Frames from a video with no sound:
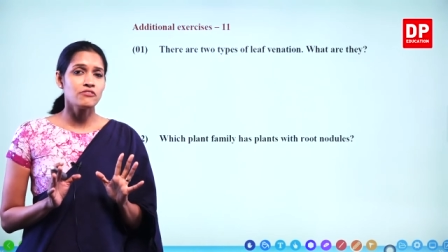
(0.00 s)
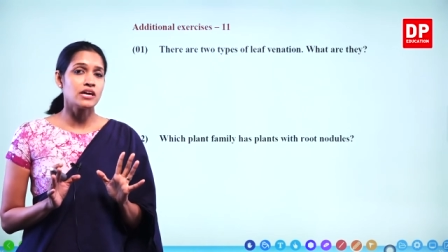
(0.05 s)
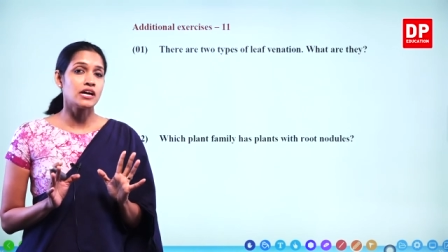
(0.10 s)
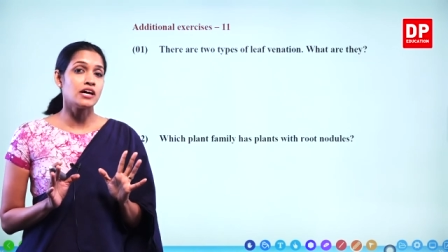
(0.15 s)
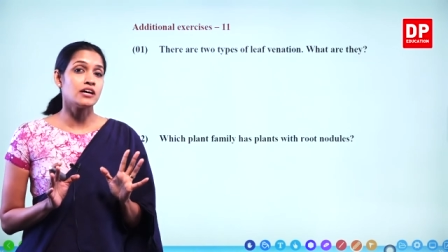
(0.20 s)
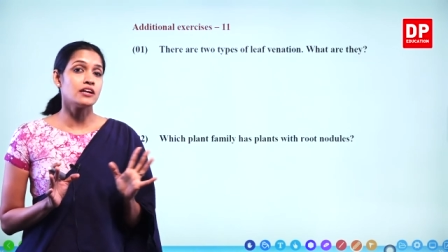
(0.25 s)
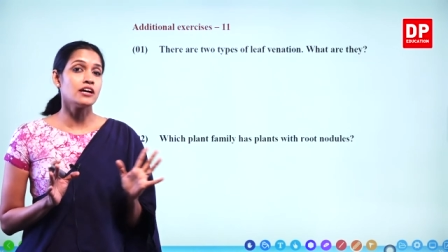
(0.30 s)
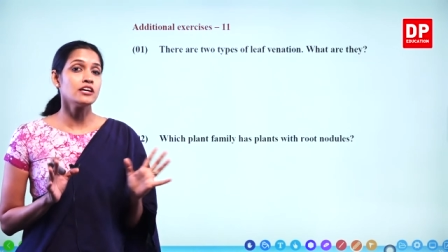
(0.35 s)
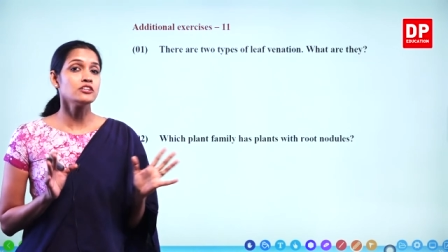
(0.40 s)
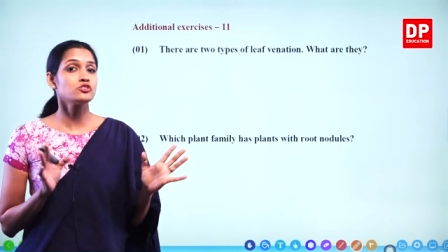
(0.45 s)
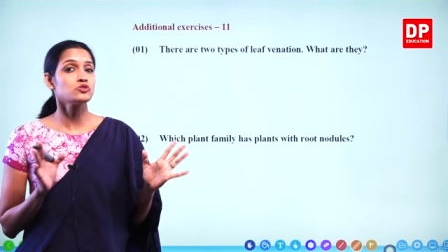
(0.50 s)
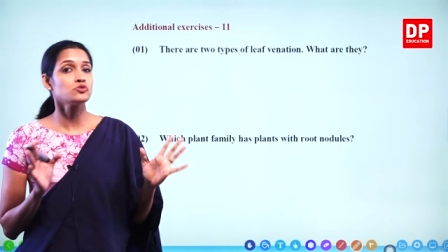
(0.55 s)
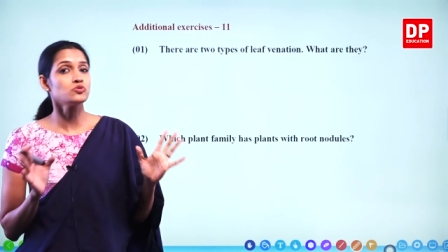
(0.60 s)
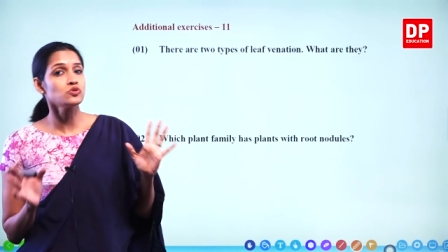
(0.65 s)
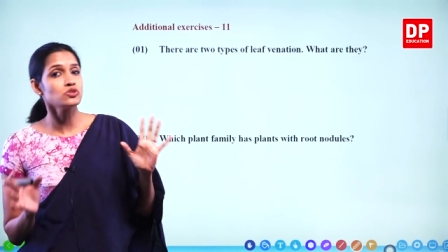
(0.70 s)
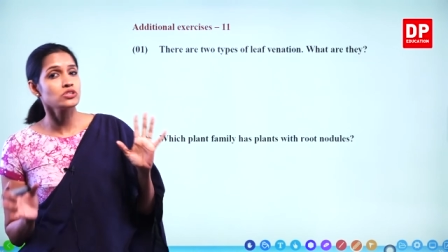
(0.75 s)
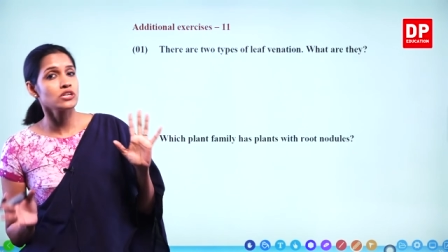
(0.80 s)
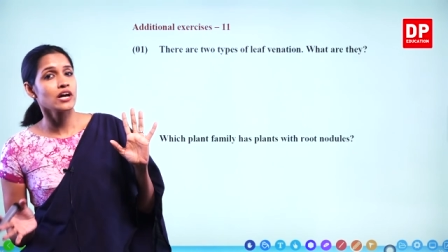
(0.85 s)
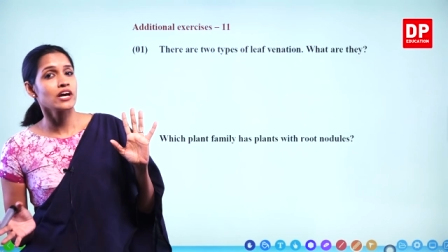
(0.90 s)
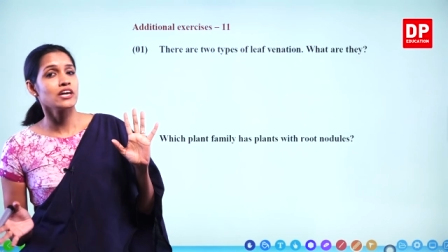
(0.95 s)
there are
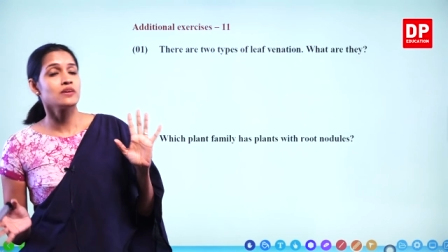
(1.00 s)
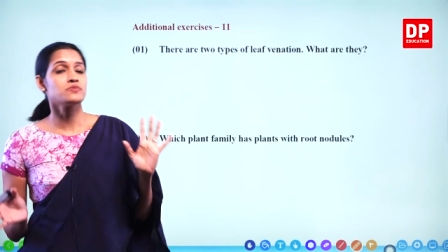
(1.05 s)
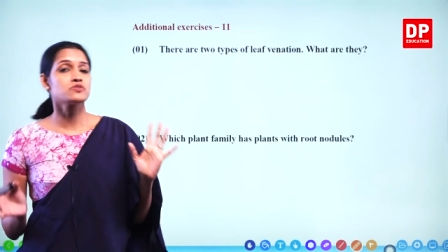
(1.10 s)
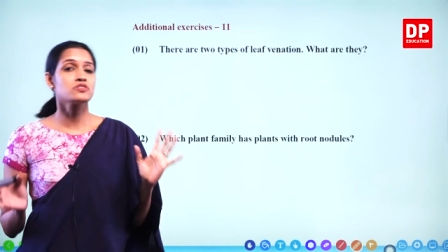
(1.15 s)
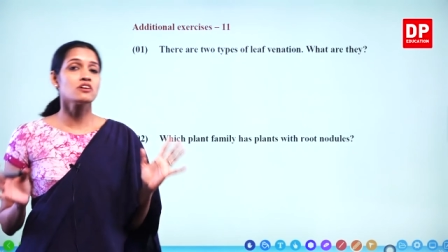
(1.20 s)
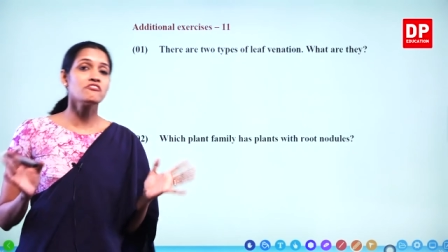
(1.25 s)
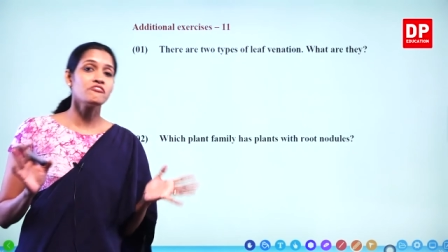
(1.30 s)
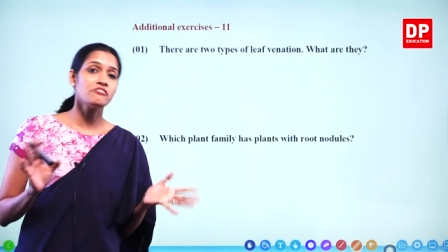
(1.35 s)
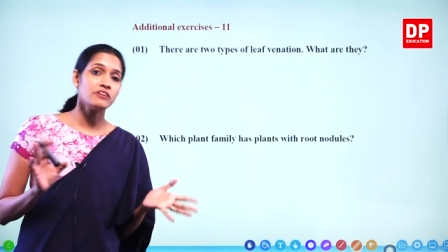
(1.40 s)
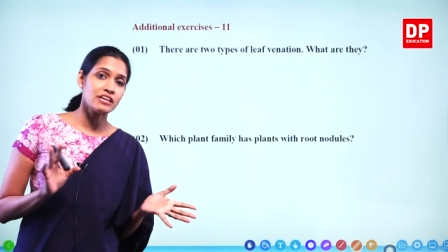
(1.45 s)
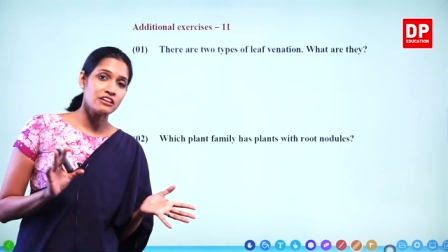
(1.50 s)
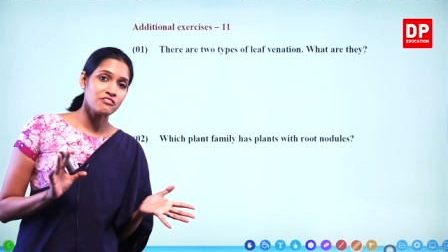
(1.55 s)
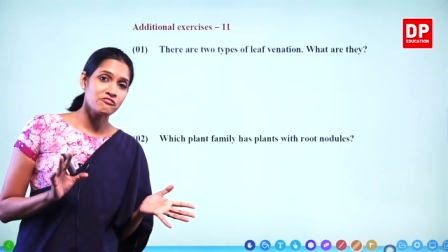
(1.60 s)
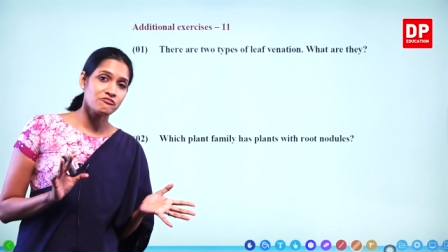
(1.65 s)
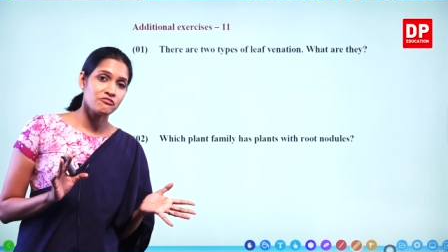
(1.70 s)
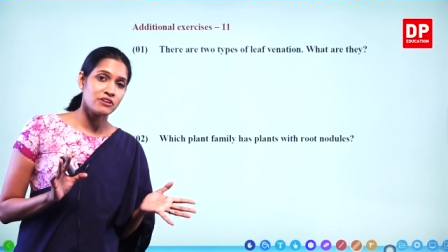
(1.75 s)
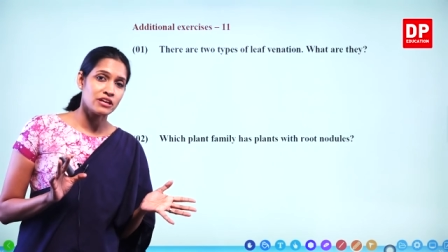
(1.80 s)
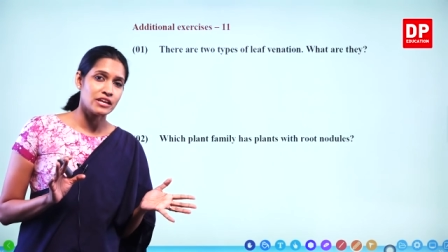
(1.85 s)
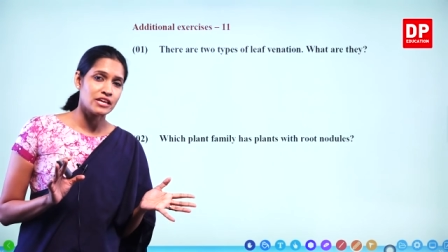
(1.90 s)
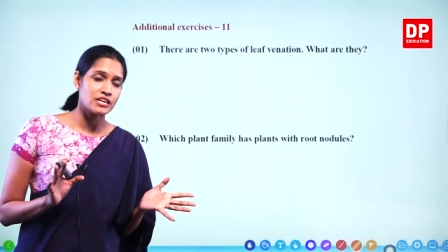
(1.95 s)
two types of leaf
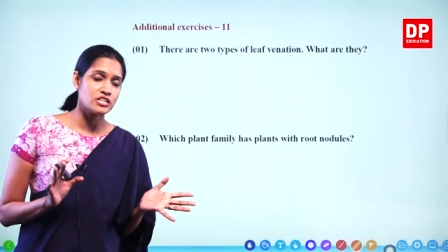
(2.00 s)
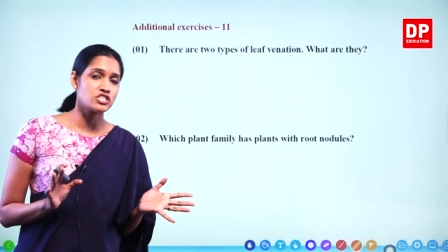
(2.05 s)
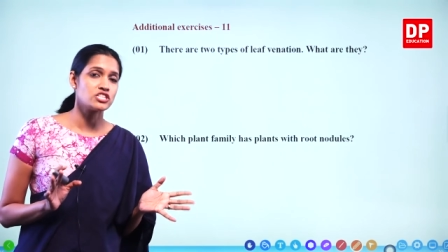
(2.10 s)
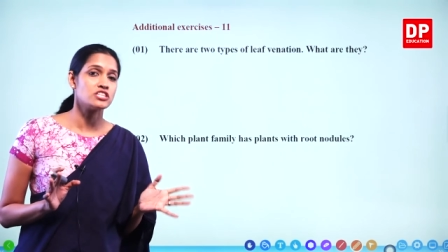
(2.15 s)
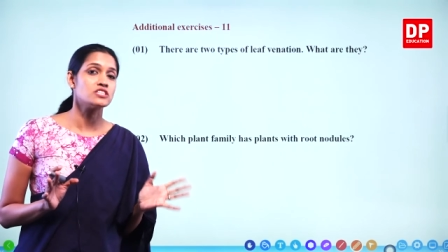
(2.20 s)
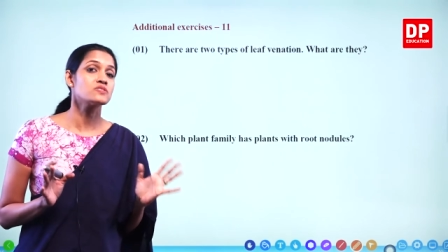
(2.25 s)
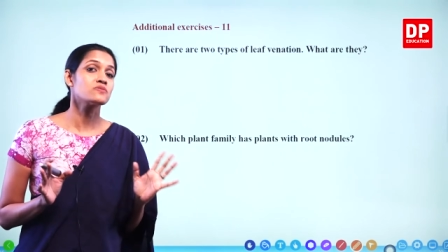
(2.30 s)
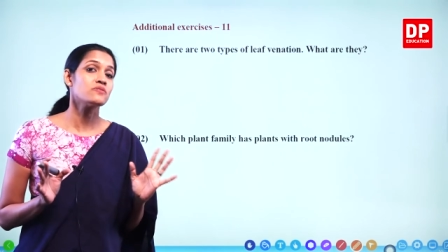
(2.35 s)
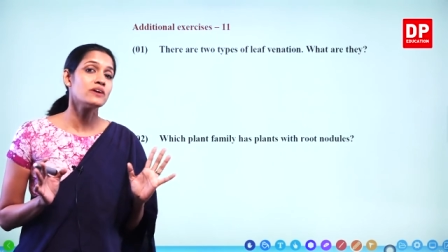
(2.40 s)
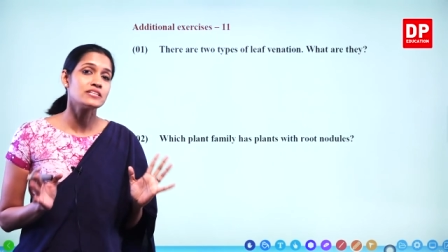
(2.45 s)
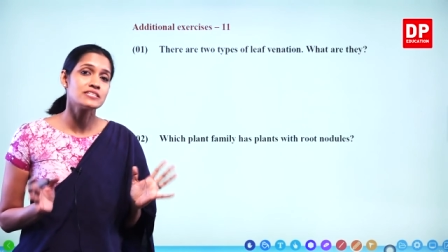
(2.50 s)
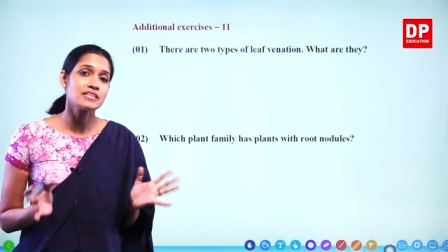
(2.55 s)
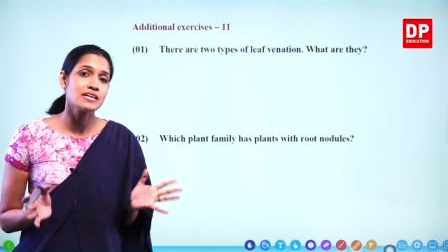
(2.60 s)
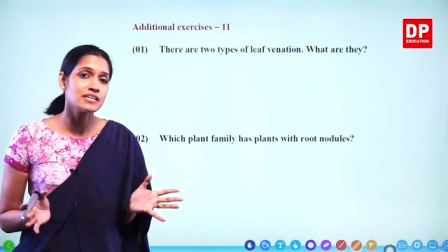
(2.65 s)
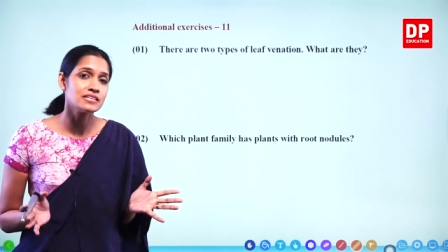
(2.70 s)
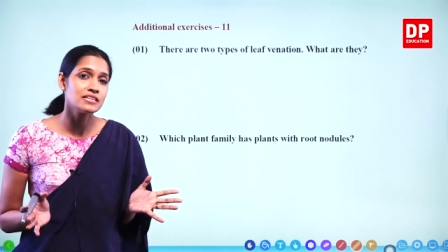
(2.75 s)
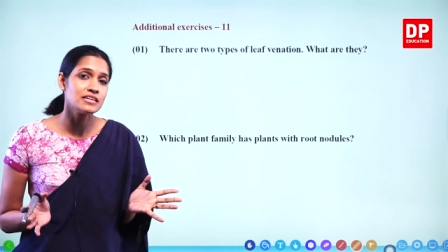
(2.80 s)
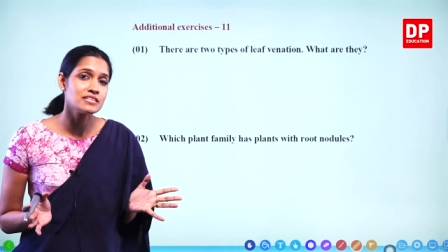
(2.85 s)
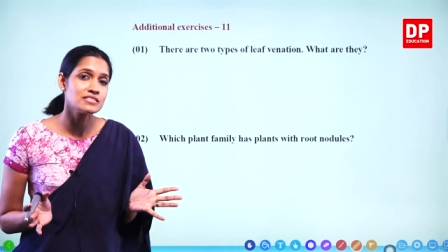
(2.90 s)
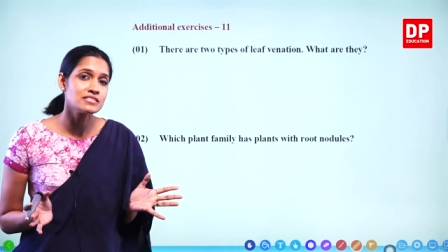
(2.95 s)
venations. What
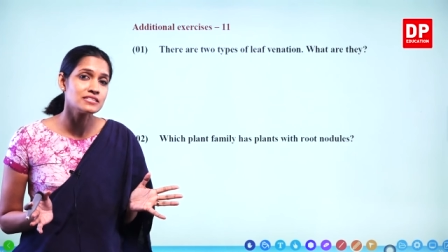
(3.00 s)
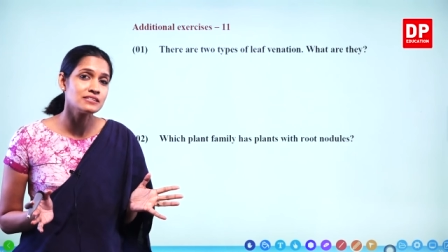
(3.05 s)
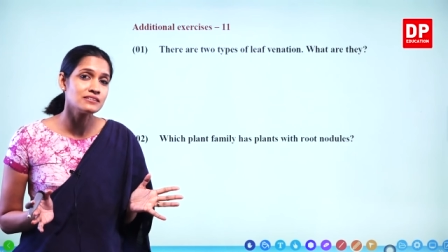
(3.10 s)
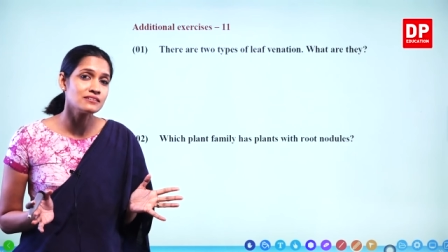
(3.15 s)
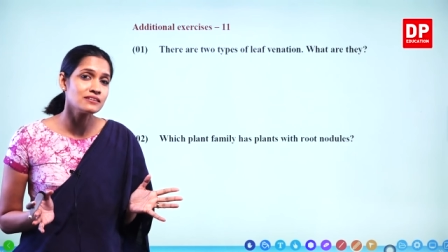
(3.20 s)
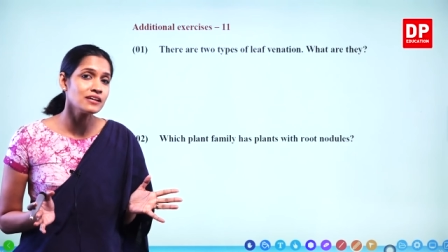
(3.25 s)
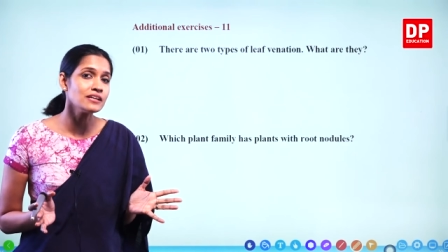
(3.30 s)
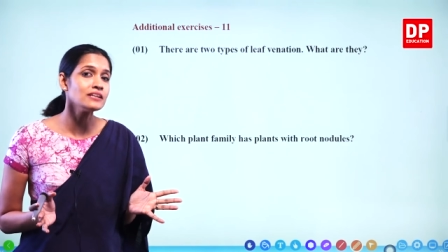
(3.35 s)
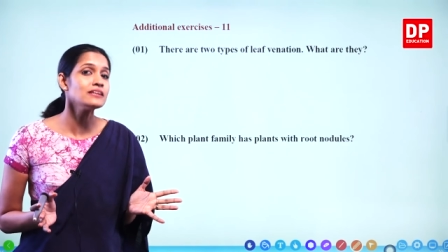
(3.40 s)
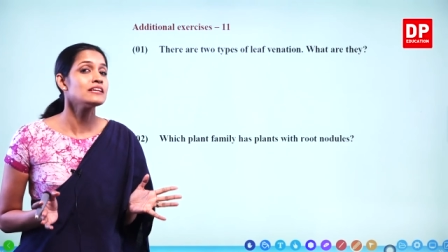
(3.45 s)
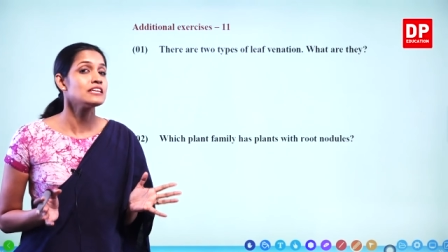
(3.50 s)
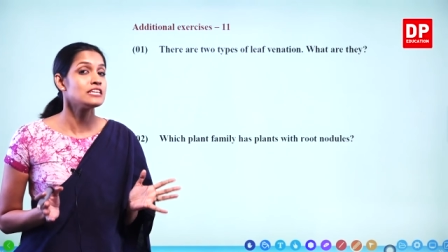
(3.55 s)
are they, children?